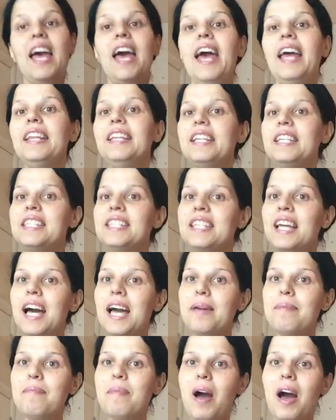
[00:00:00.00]
At this
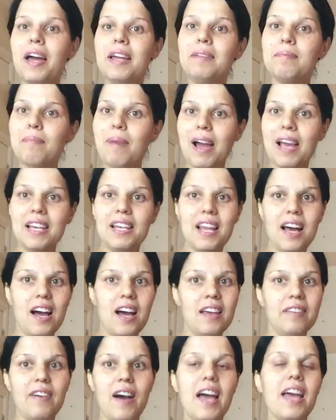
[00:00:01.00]
time in my
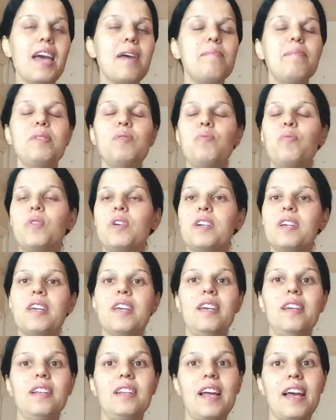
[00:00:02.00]
life I have been
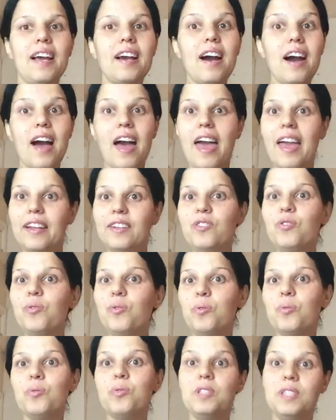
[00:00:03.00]
working like 8
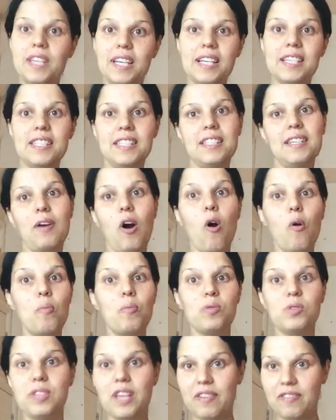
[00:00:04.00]
to 6
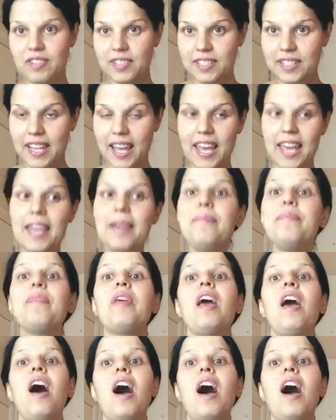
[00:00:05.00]
almost every day.